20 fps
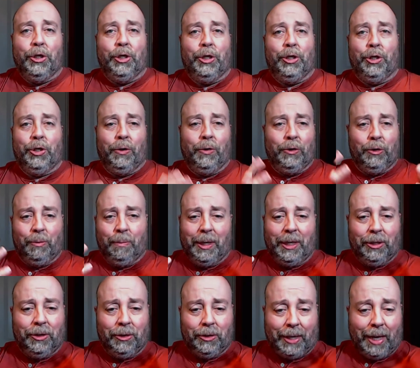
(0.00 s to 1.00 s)
She shows
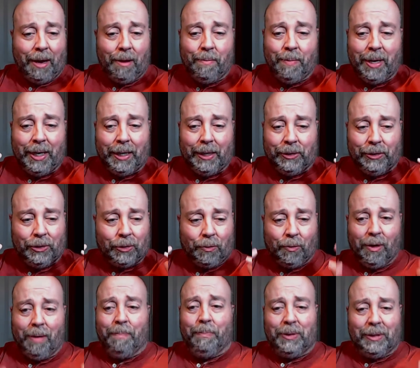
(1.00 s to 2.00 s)
me just how many
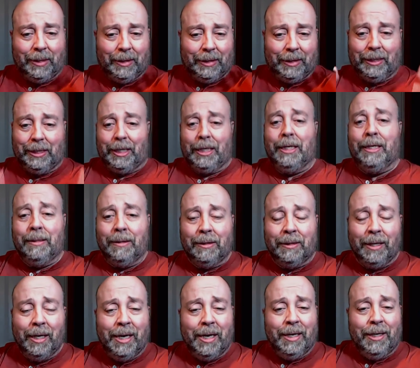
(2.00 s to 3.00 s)
scripts and
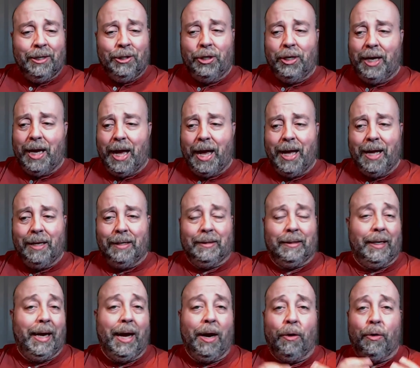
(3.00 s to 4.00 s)
scenes she has
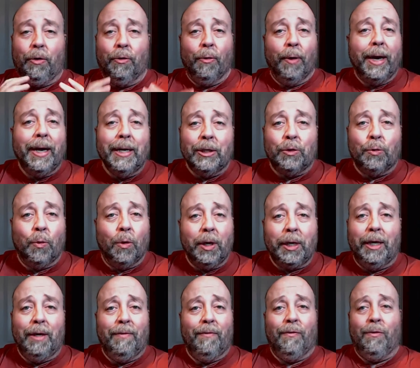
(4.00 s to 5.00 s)
and how great it's
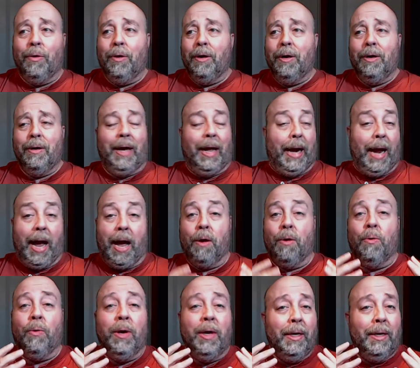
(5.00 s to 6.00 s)
working for her and
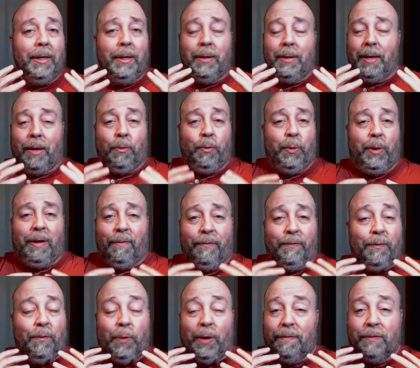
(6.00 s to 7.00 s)
how we've
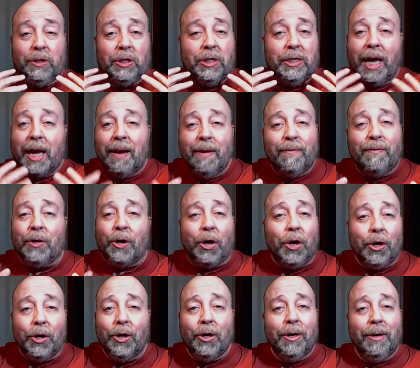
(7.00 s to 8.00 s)
we've saved
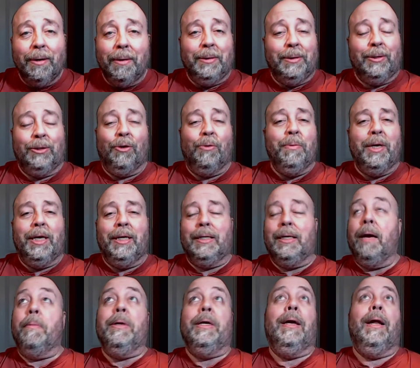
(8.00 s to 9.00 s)
her so many
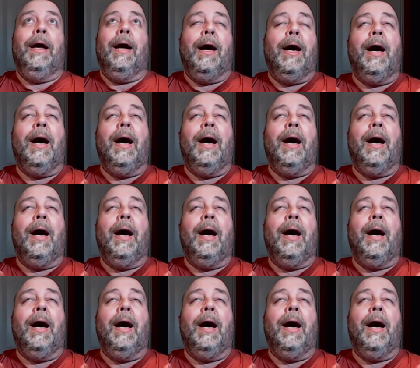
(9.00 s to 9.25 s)
t- I mean